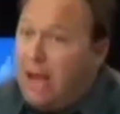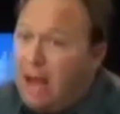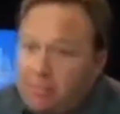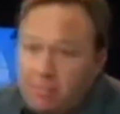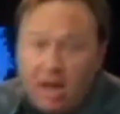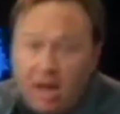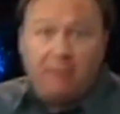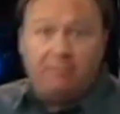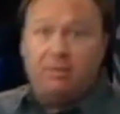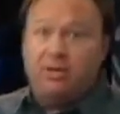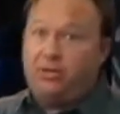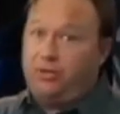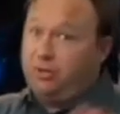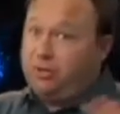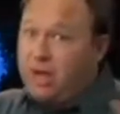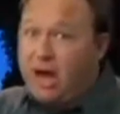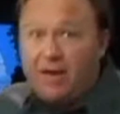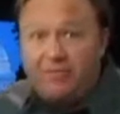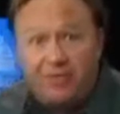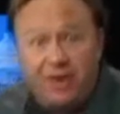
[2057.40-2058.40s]
I'm not
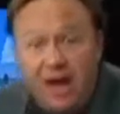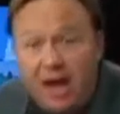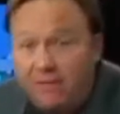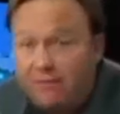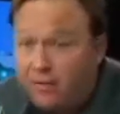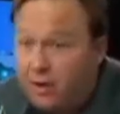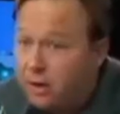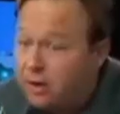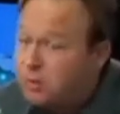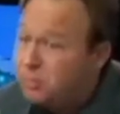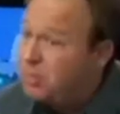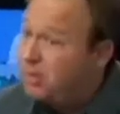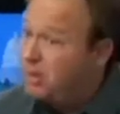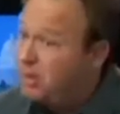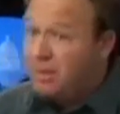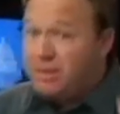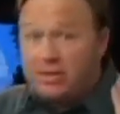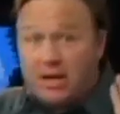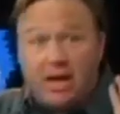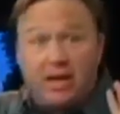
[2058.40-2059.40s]
Mr. Tough Guy, folks,
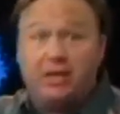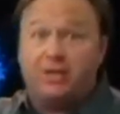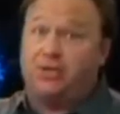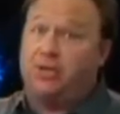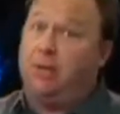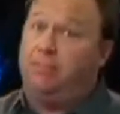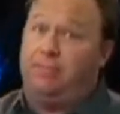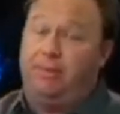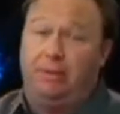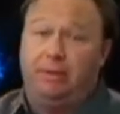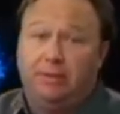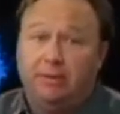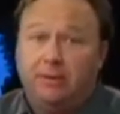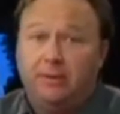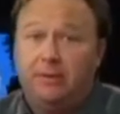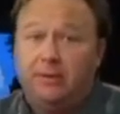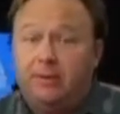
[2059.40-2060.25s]
but let me tell you something.